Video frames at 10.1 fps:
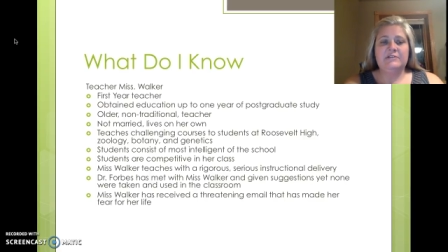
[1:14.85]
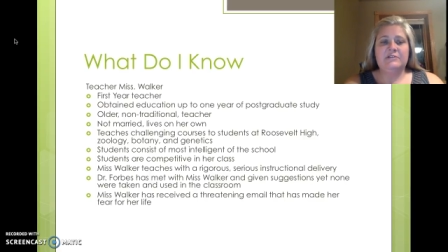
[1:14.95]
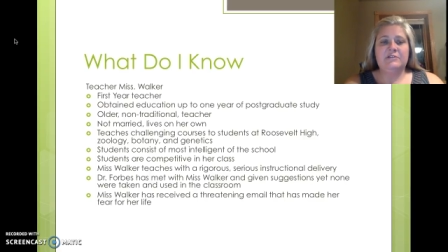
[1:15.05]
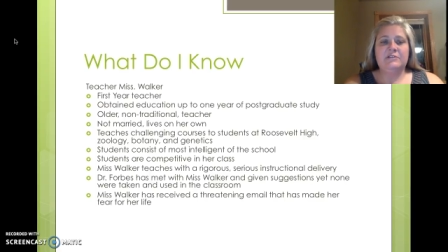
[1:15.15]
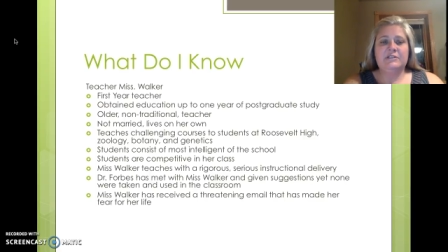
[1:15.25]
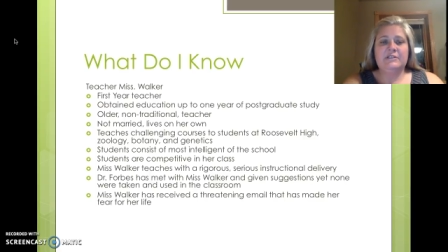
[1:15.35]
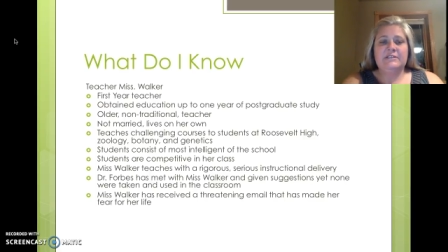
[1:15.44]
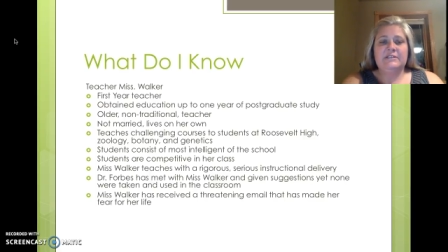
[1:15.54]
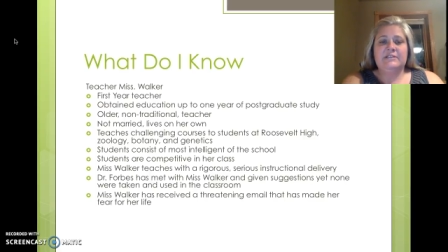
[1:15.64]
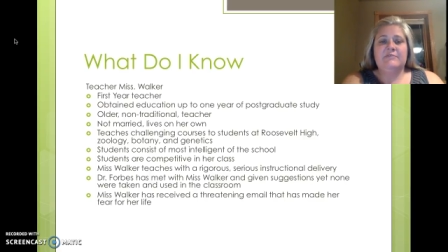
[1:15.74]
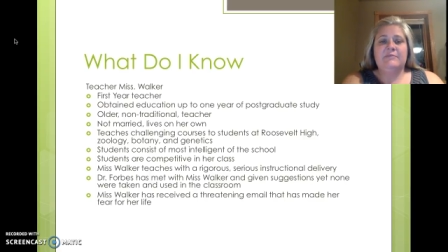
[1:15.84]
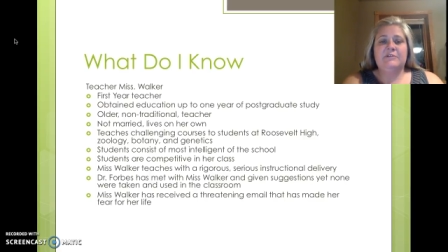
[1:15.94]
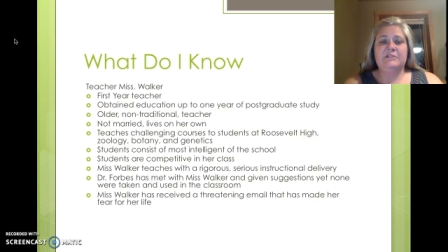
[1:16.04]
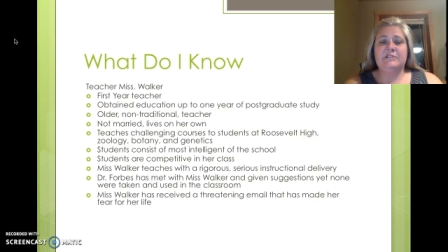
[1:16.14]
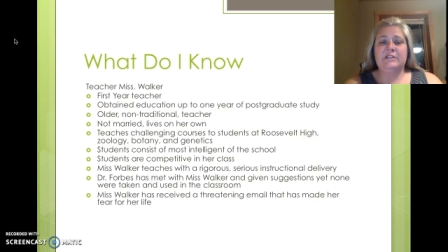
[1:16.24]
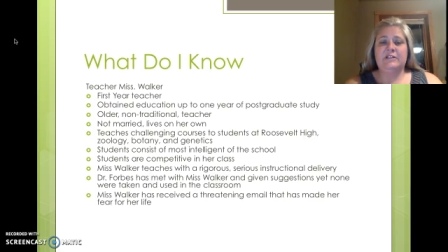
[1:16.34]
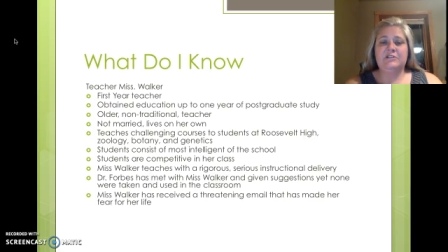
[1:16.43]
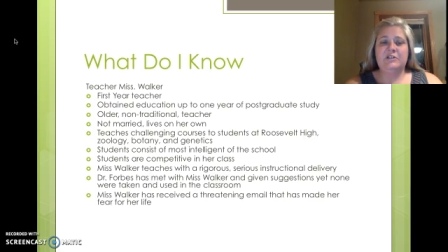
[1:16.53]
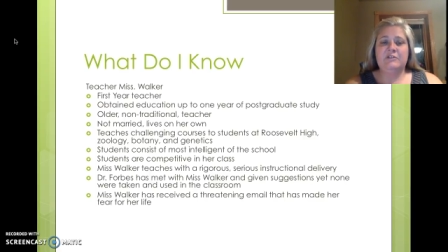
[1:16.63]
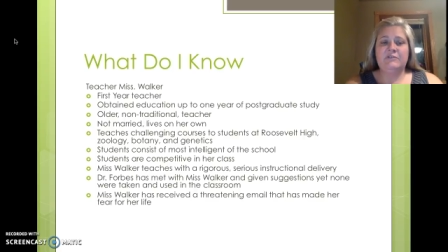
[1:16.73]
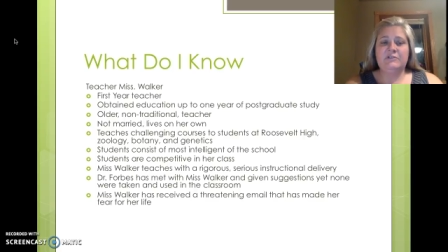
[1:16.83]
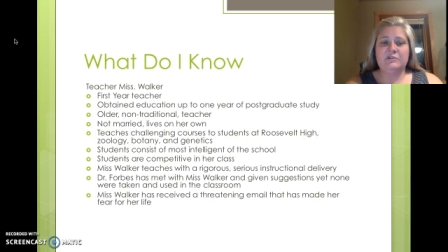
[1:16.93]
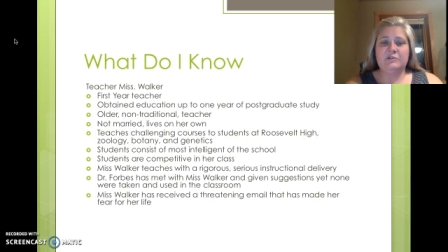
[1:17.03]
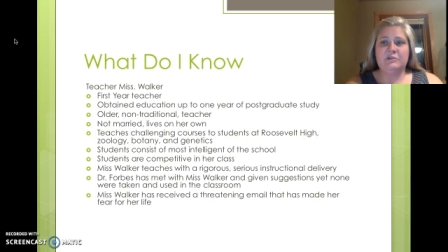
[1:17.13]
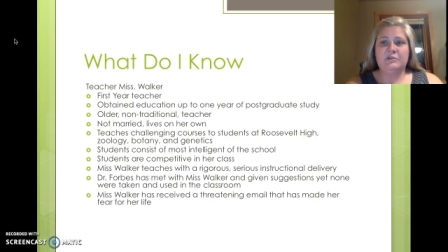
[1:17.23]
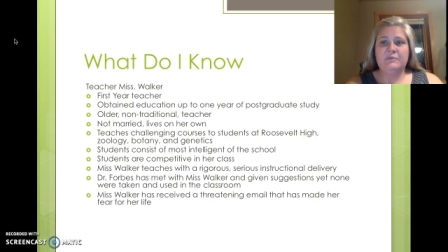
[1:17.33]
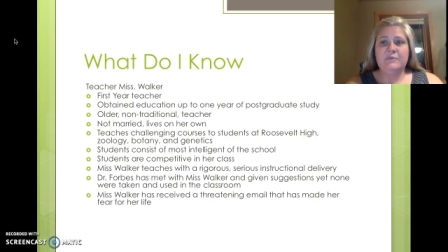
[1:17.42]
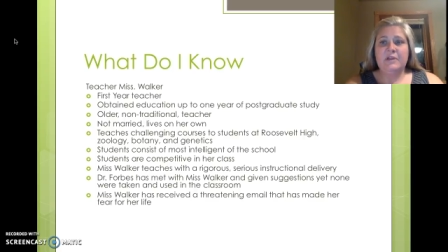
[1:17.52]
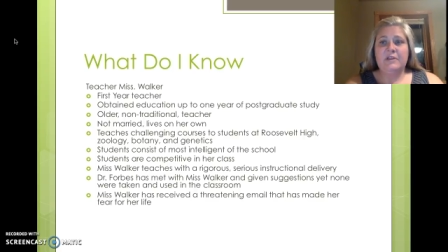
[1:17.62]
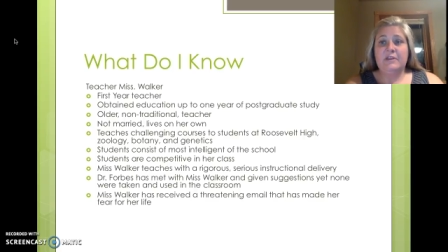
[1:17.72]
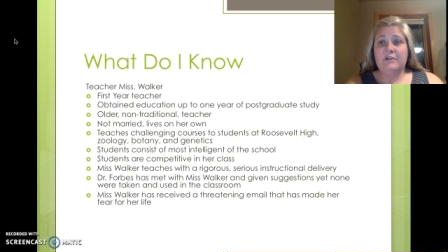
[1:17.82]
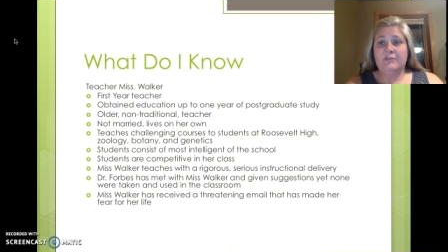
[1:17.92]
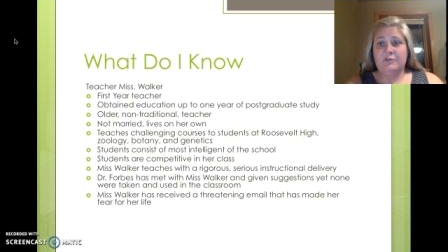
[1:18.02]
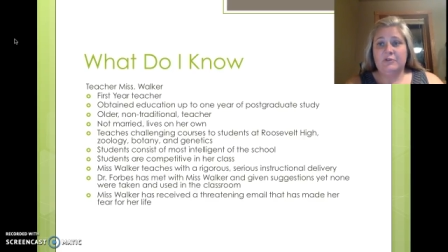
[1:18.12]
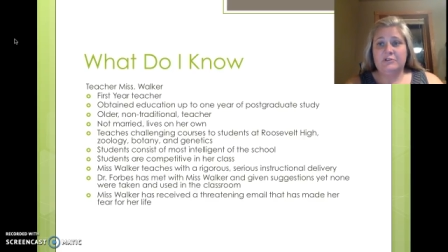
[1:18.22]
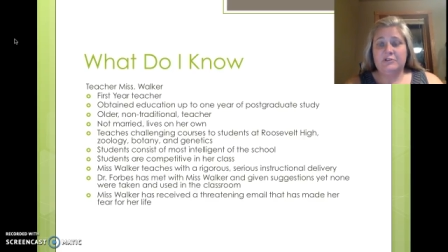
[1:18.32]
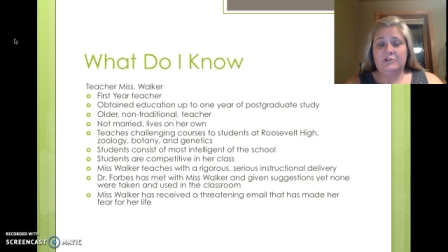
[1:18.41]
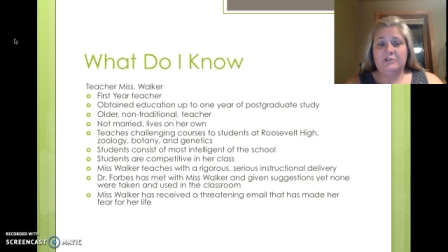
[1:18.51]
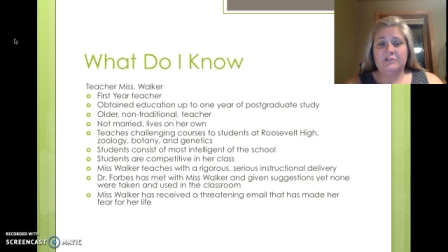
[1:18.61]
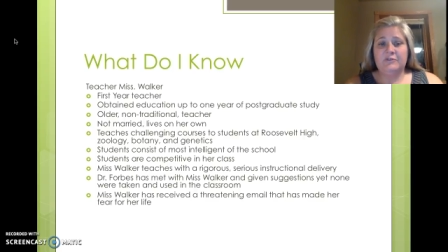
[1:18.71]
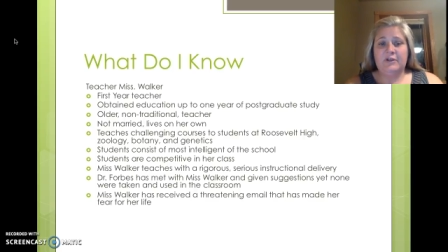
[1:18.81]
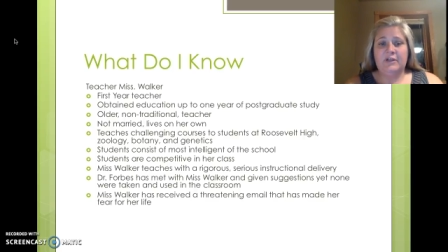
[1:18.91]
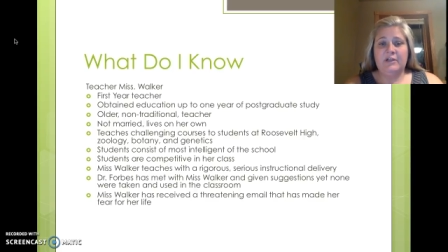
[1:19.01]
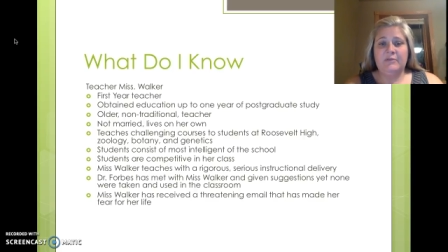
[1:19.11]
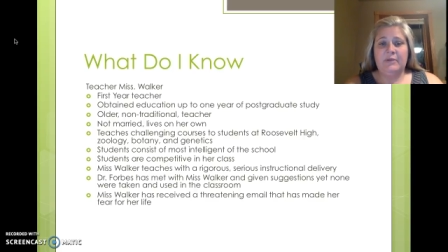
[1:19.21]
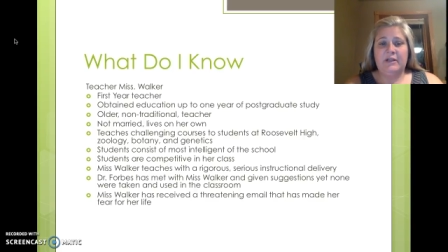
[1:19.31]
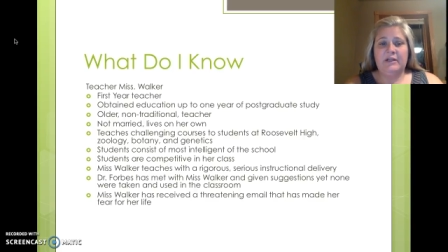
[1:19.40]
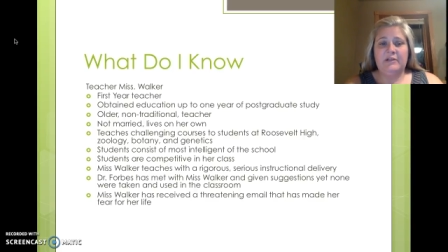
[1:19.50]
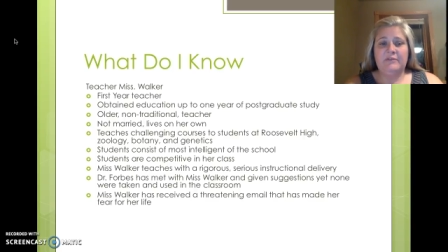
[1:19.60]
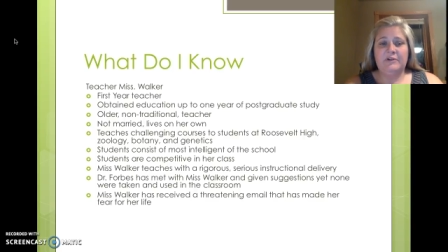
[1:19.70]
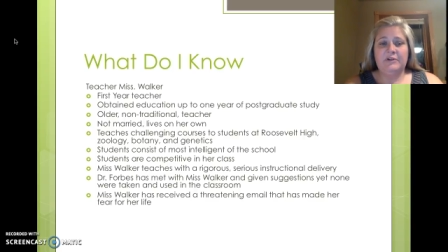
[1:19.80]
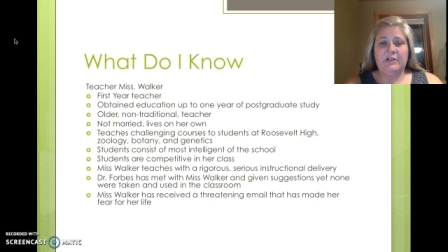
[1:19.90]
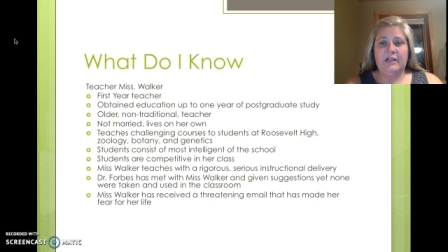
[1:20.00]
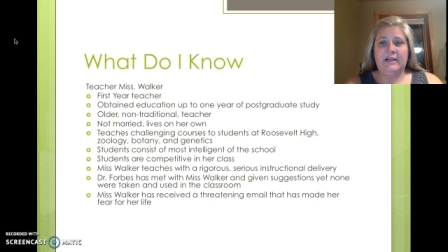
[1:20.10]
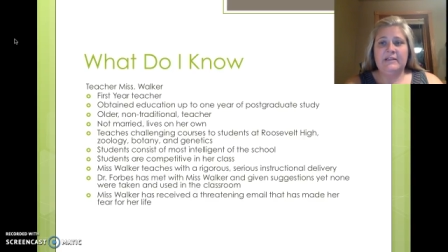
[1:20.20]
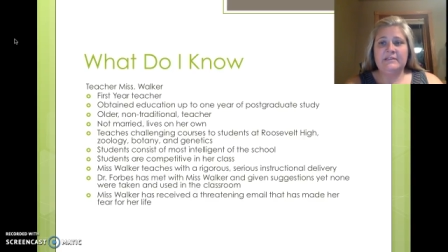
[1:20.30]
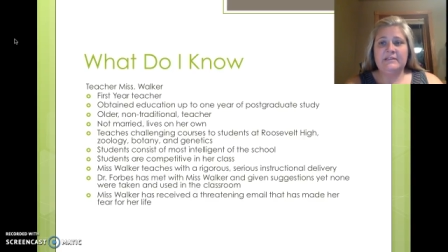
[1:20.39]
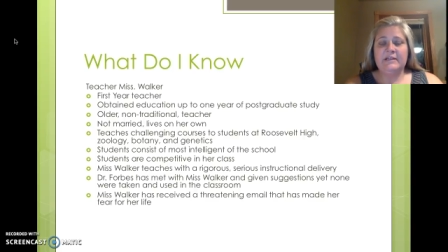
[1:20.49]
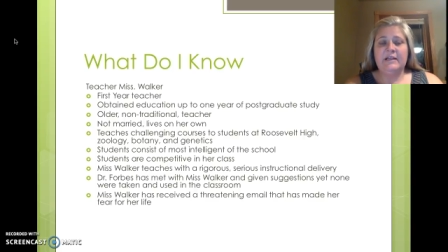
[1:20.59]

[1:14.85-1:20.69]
Students consist of the most intelligent of the school. Therefore, the students are very competitive in her class.